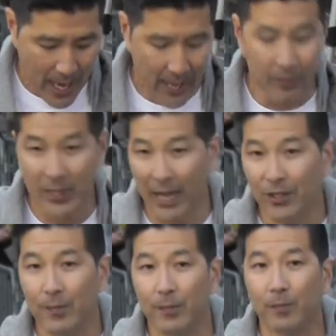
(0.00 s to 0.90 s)
And it was
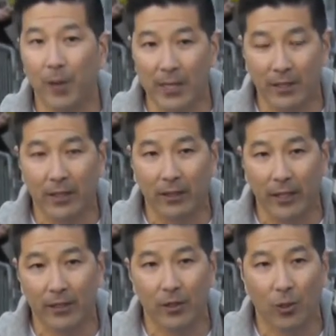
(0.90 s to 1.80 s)
actually President
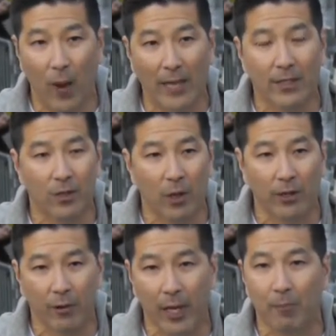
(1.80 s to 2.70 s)
Clinton who went to
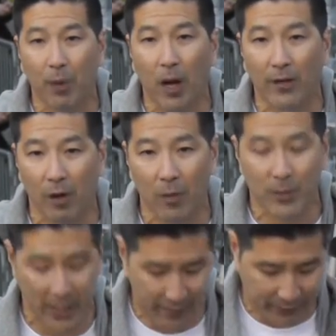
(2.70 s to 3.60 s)
North Korea and brought her home
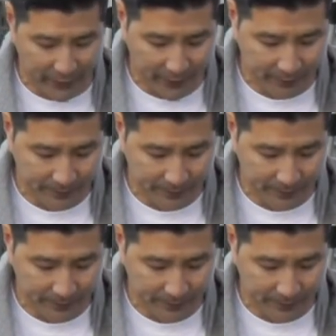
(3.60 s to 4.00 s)
safely.